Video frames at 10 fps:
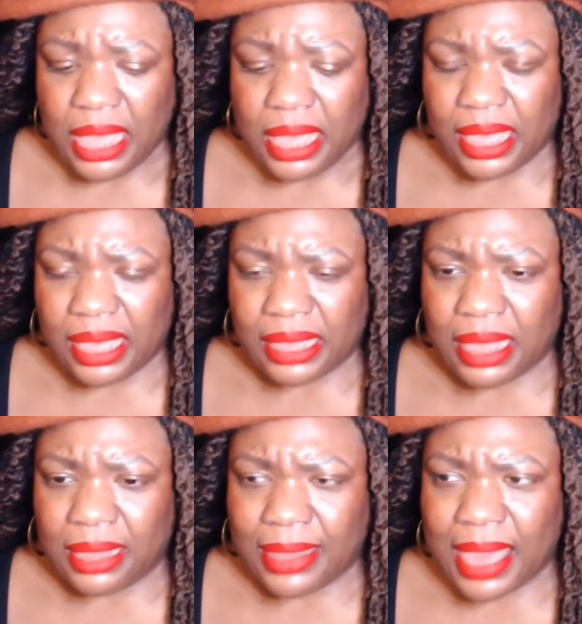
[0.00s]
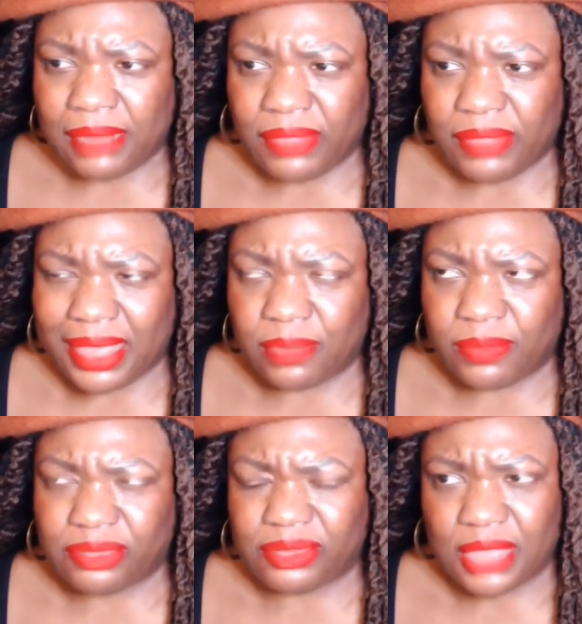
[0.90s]
And a lot of the
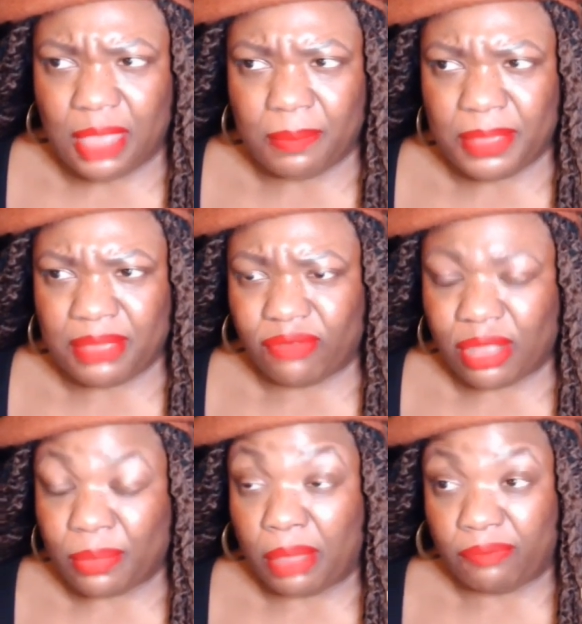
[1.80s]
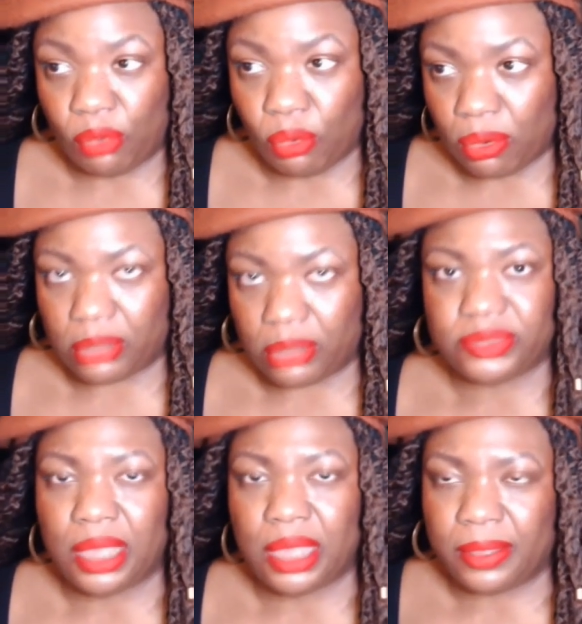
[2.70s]
animus is coming from, of
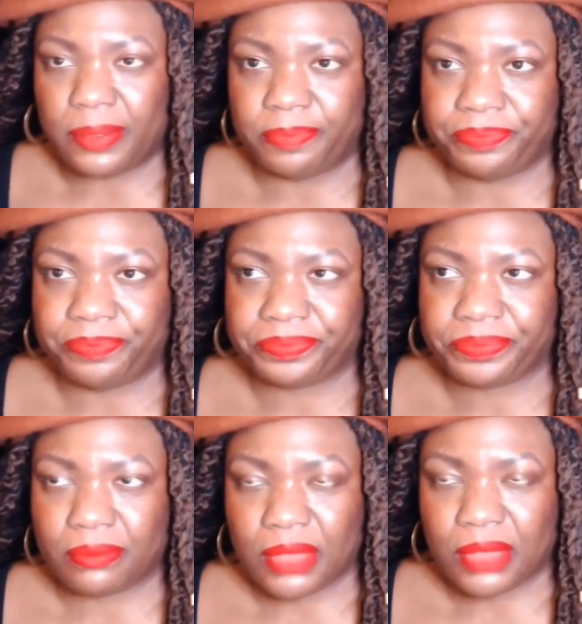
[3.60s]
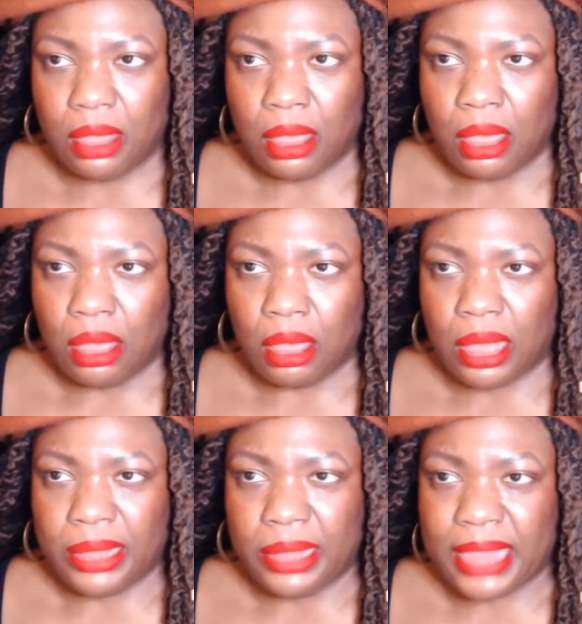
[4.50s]
course, um,
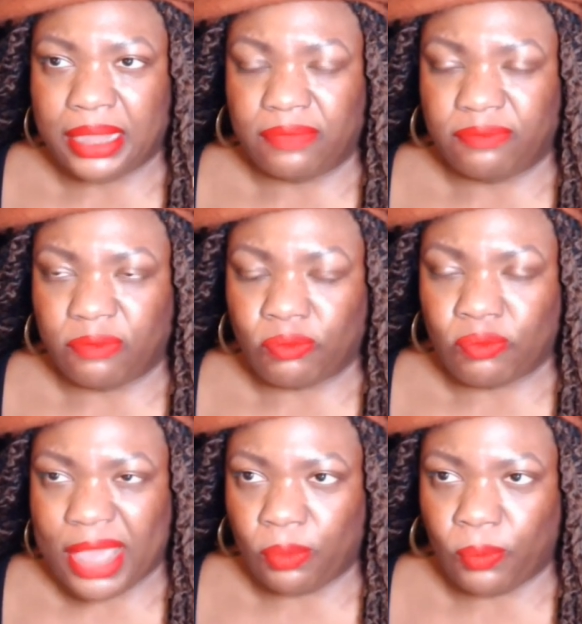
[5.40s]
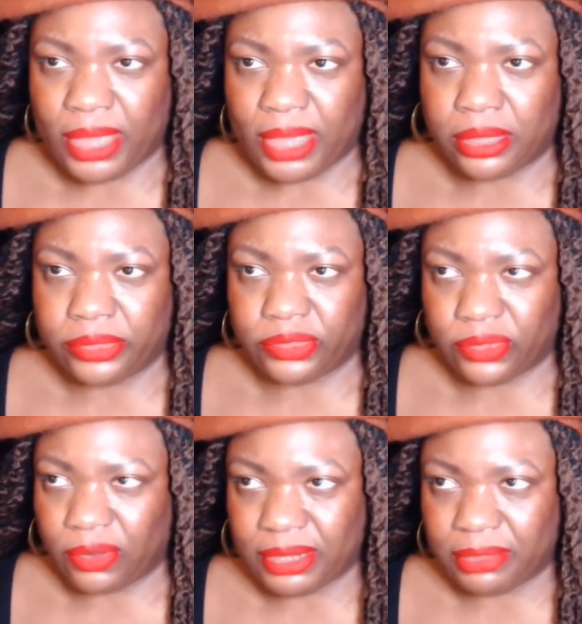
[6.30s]
a lot of right wing
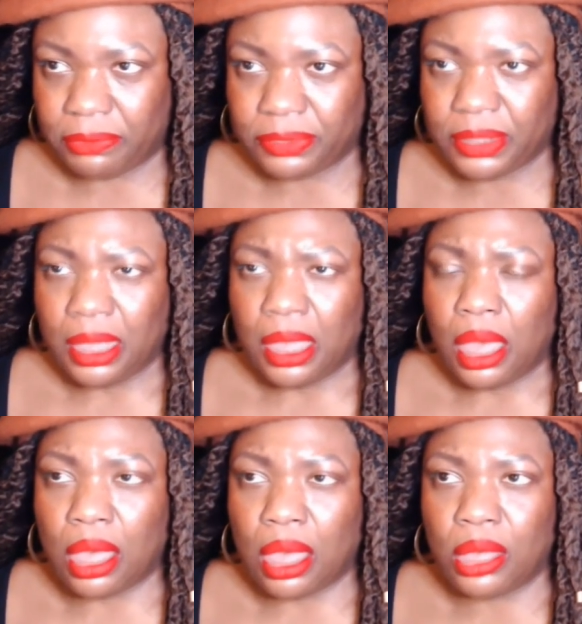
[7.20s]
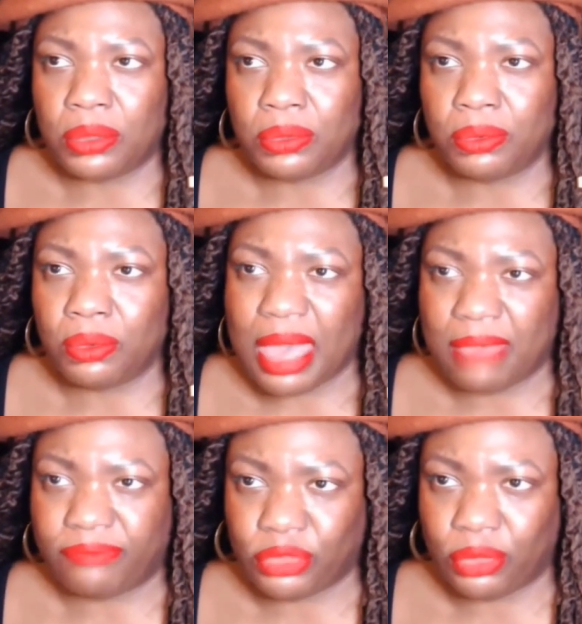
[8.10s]
conservatives who
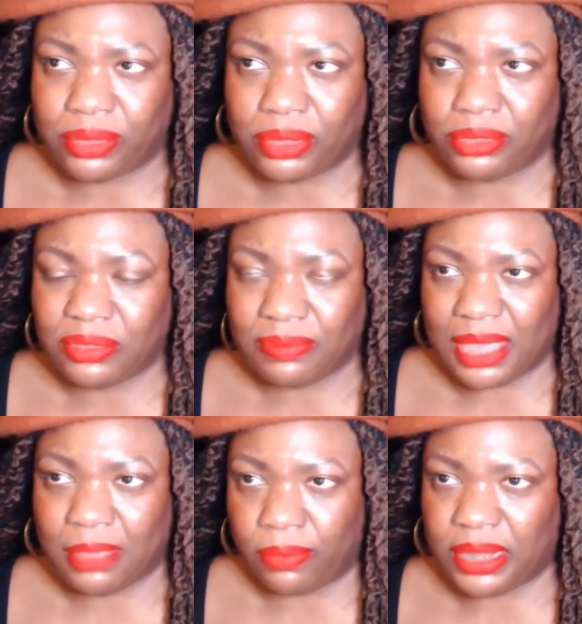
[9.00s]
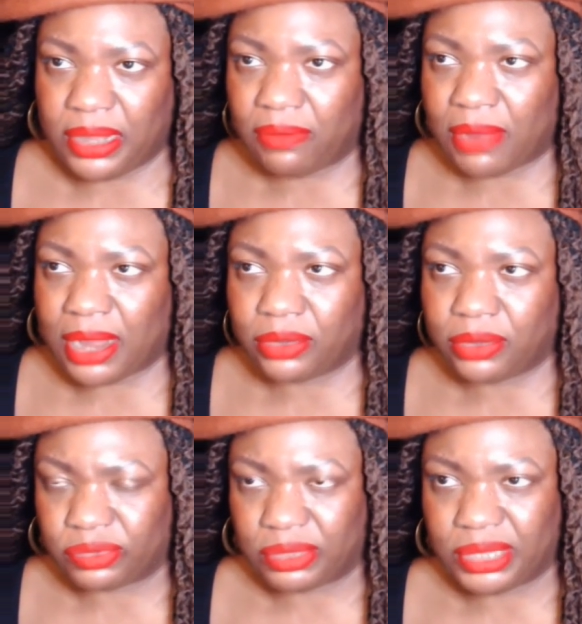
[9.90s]
have chosen to make Brittney
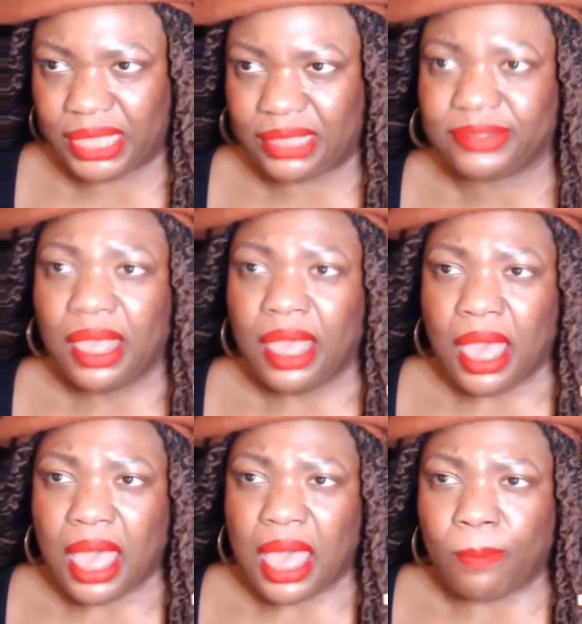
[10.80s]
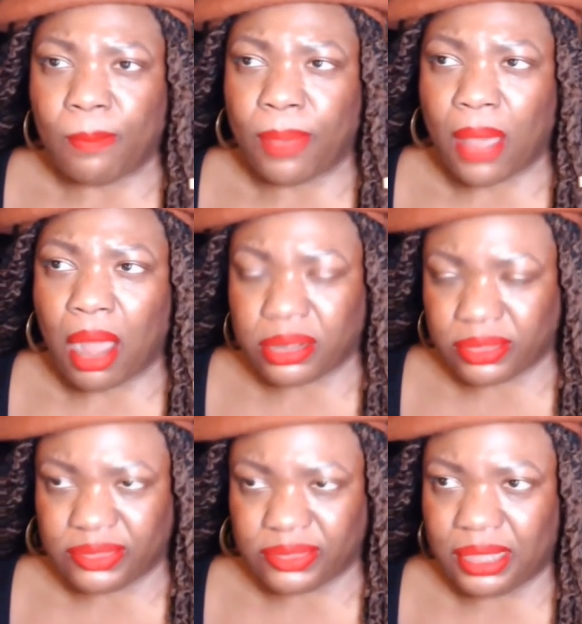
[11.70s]
Griner's release a
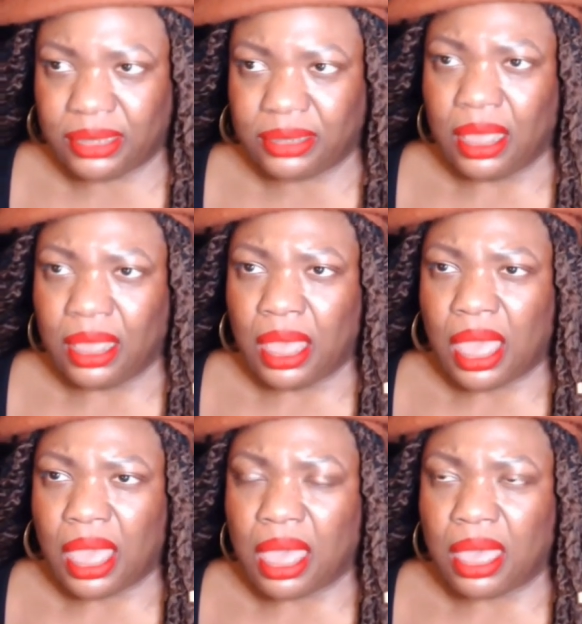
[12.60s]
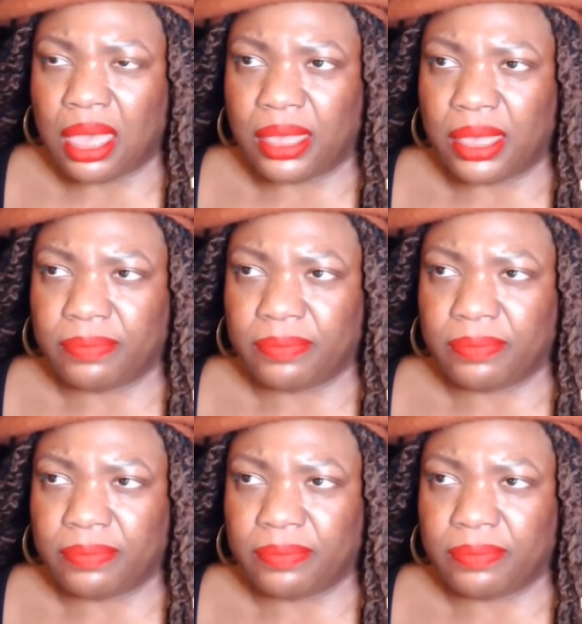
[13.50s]
partisan uh,